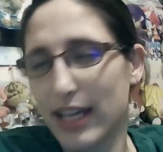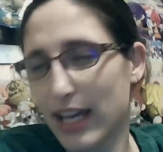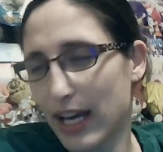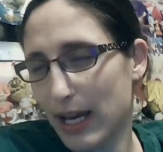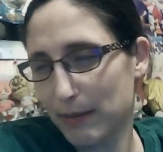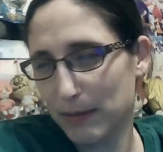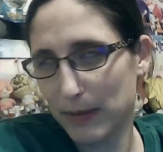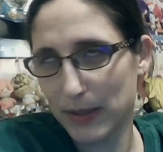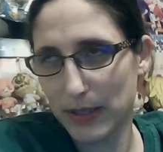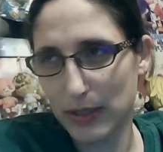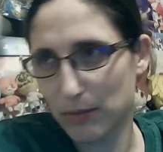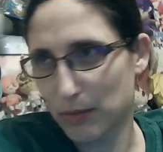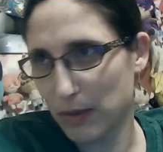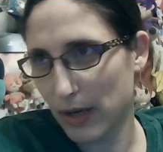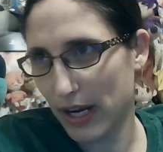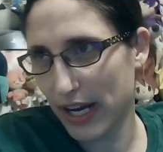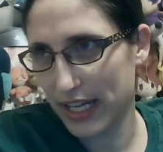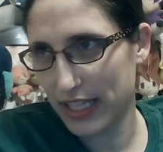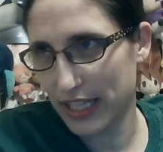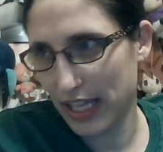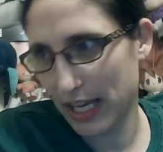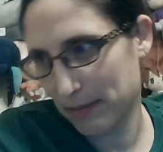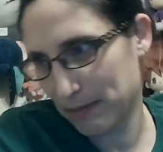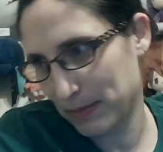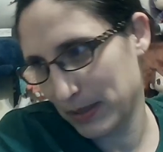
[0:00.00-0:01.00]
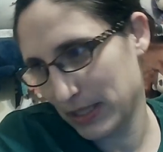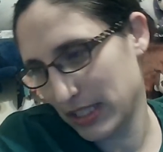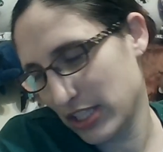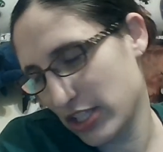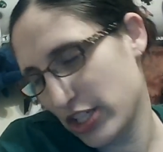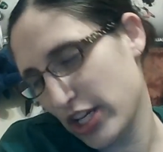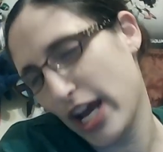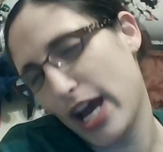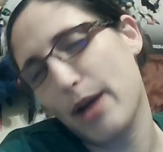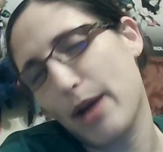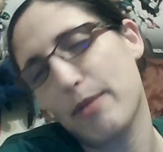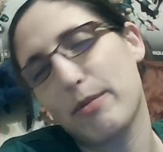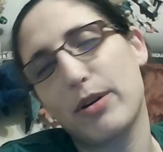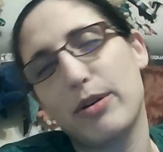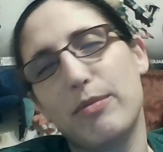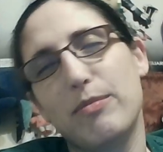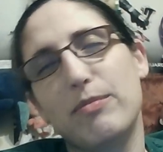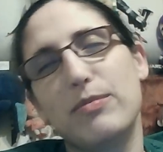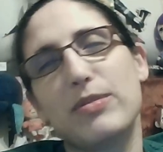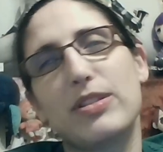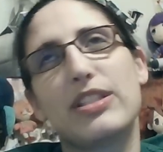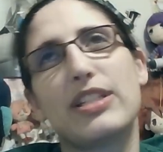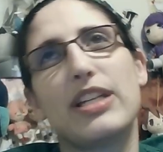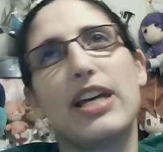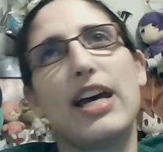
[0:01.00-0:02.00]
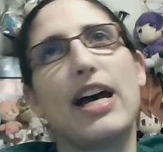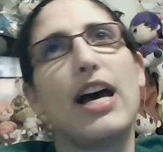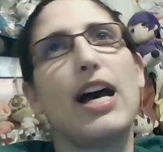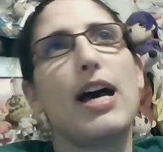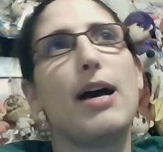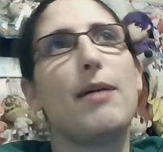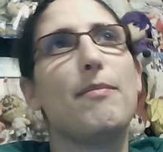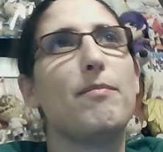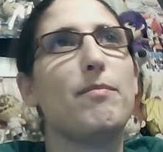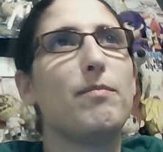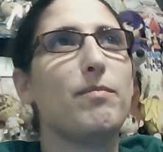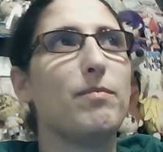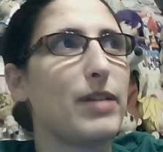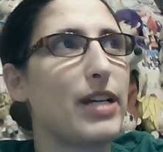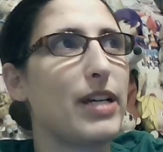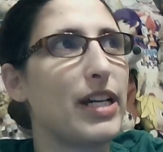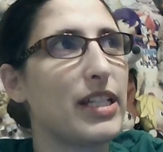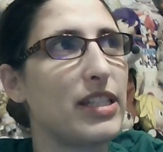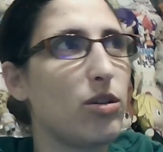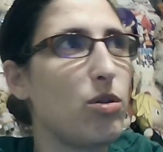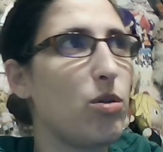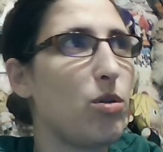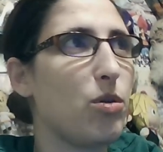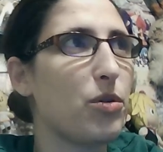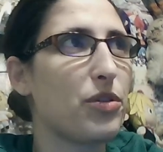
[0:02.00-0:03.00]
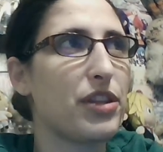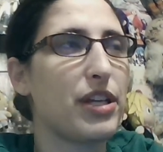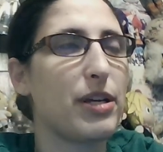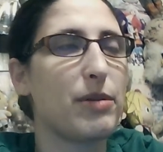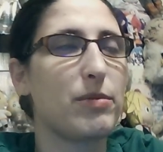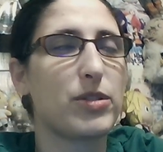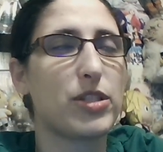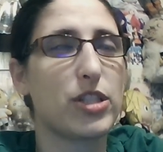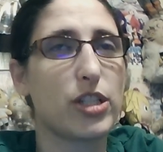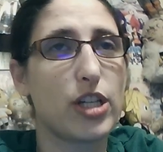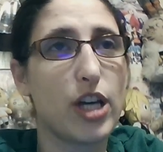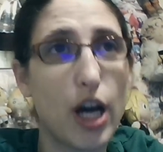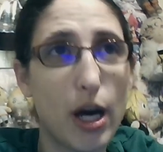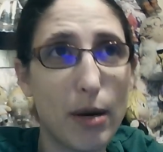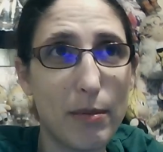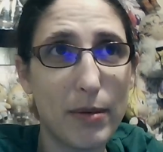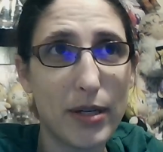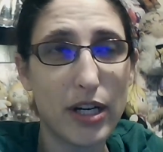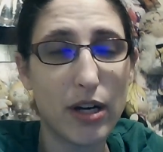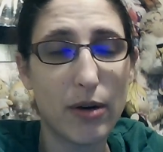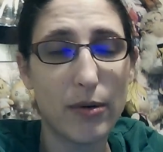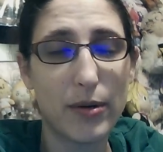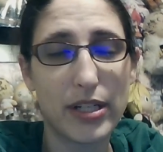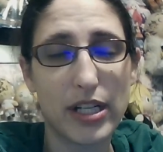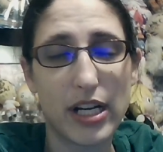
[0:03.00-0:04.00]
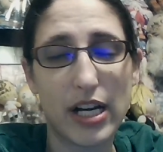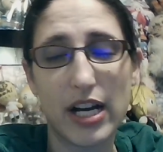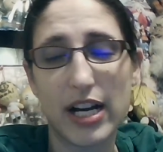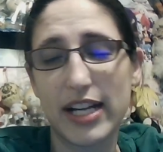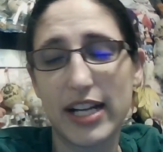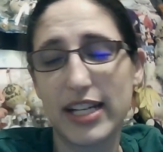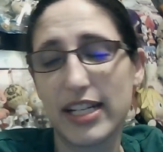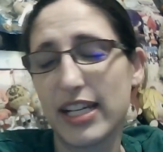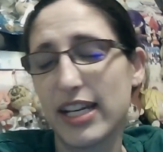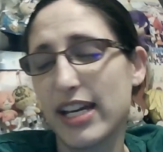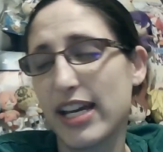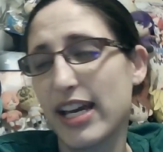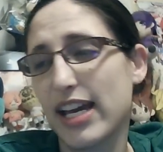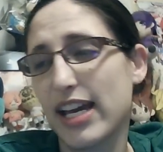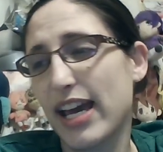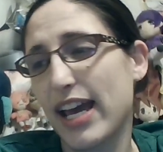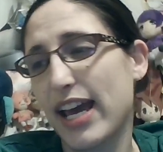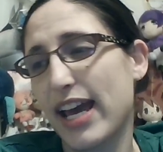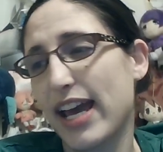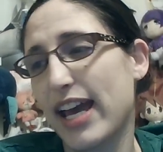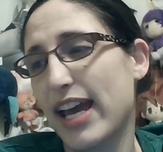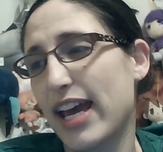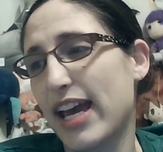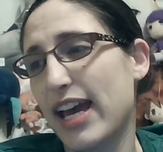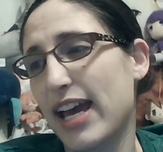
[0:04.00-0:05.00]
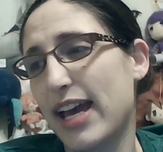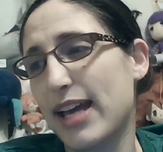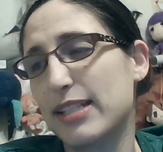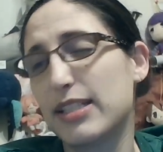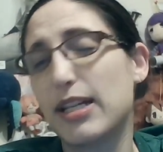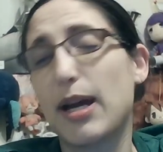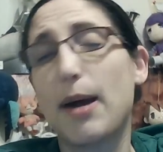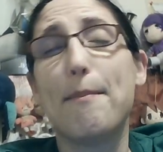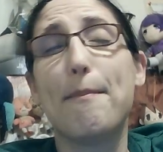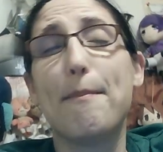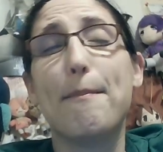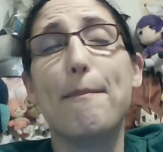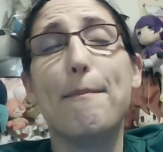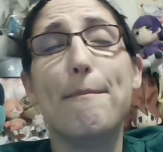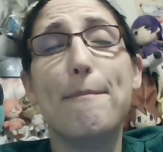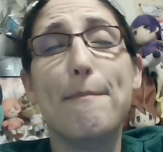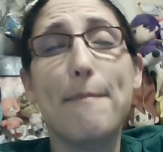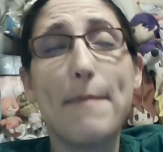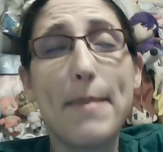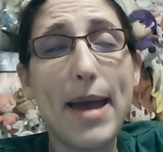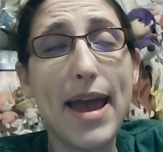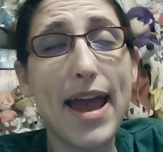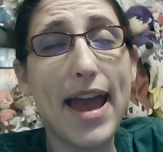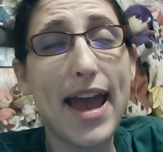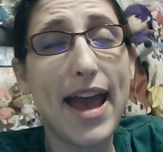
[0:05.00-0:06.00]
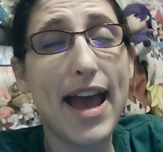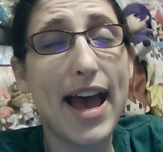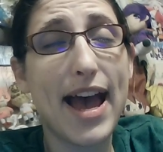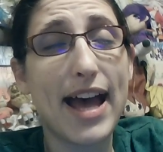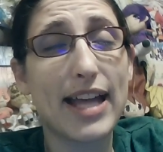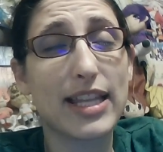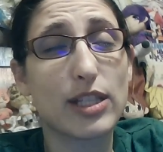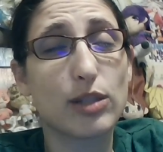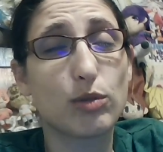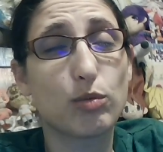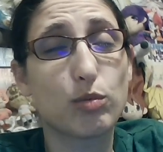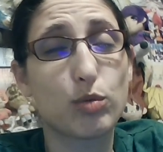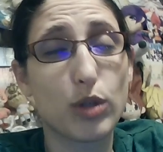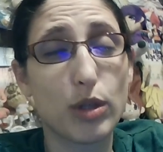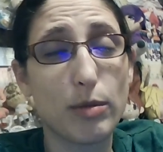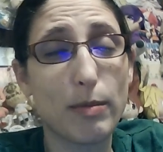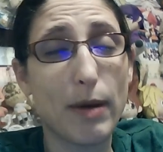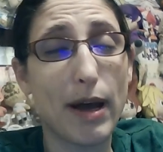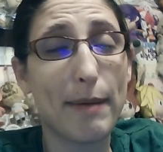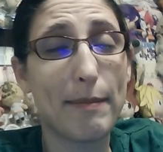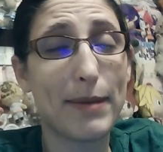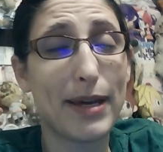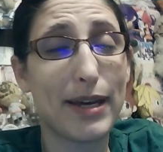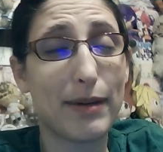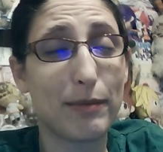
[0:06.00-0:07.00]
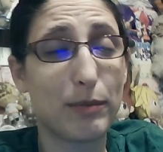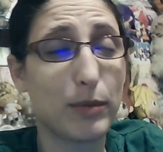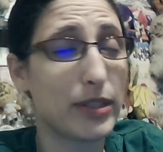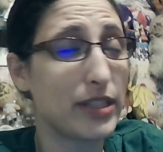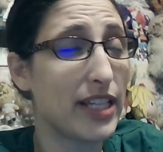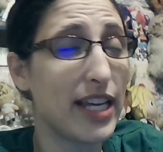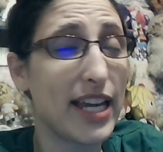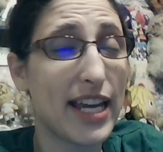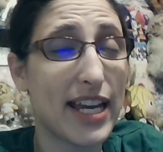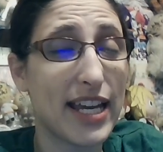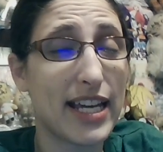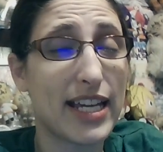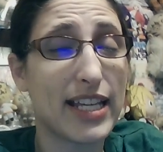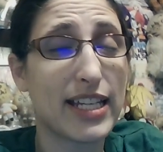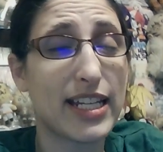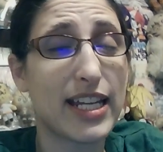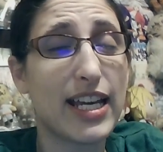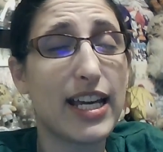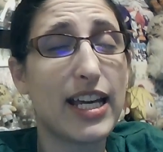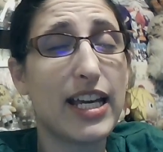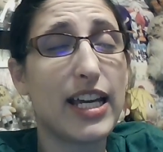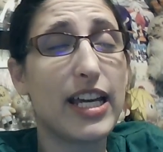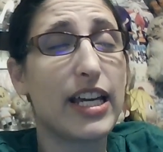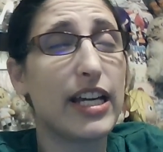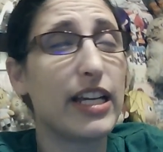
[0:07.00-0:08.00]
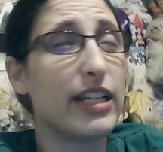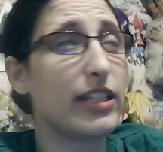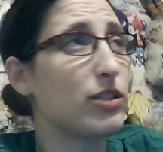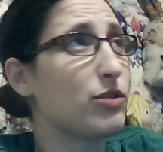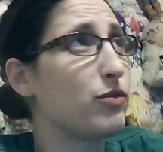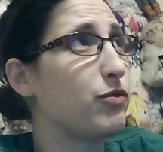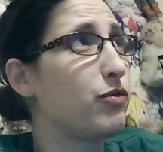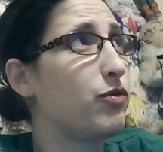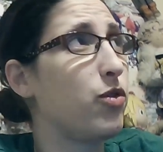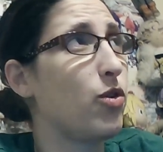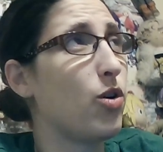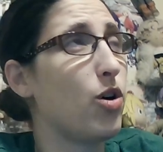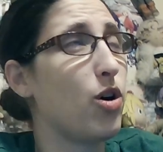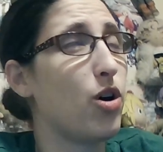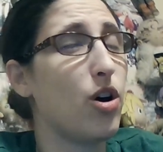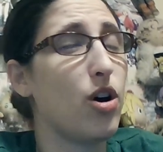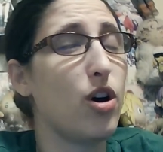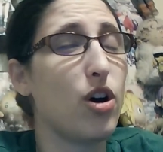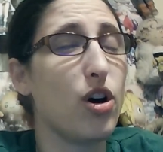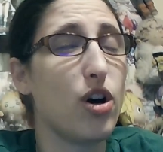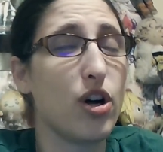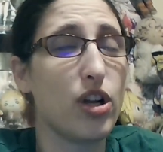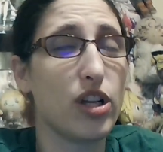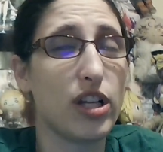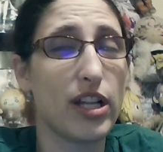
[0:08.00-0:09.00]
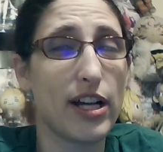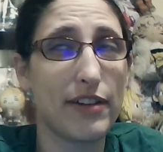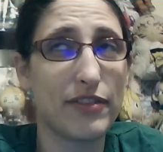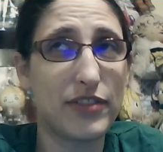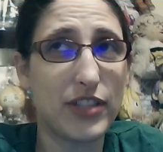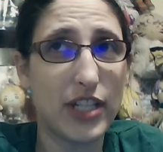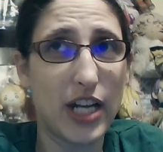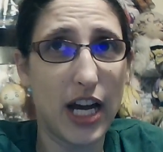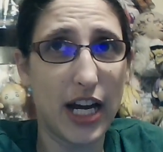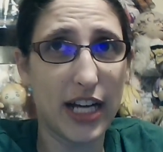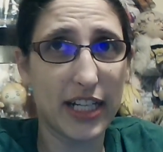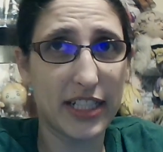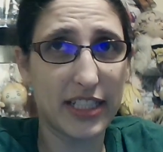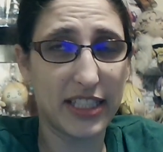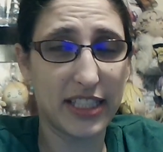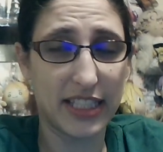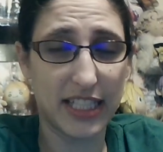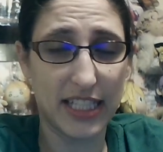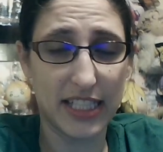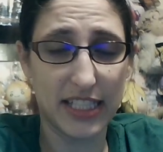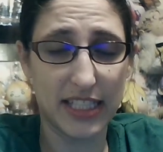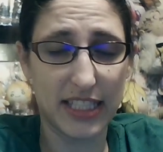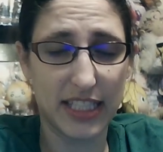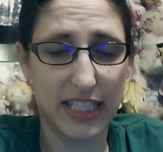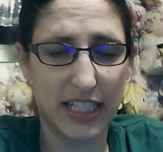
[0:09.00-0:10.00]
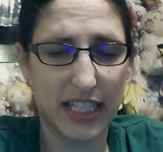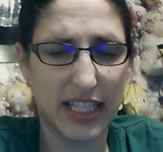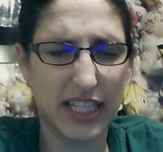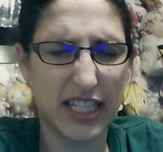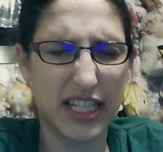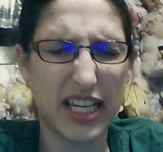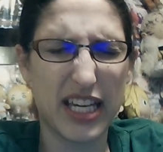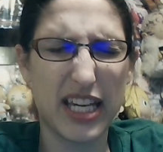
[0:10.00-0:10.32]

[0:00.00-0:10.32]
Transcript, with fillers: I'm in the Riot Light PD chat rooms, got the whole thing with Tacoma going on, and man, the room I was in is full of toxicity.